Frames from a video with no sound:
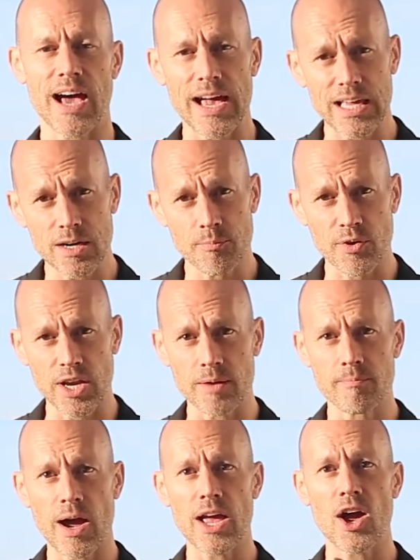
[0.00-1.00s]
I'm going to bring
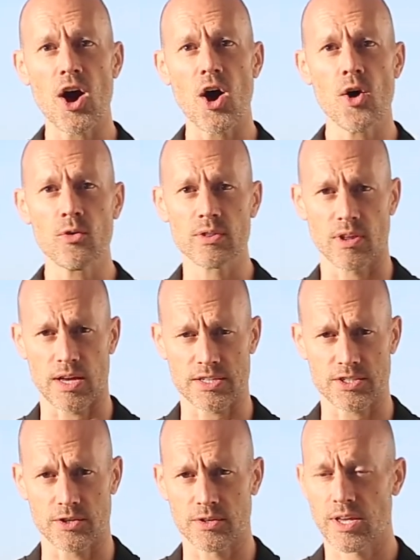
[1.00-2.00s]
my own
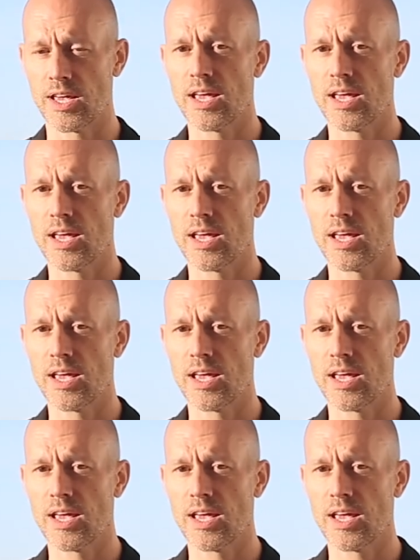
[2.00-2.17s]
lawsuit.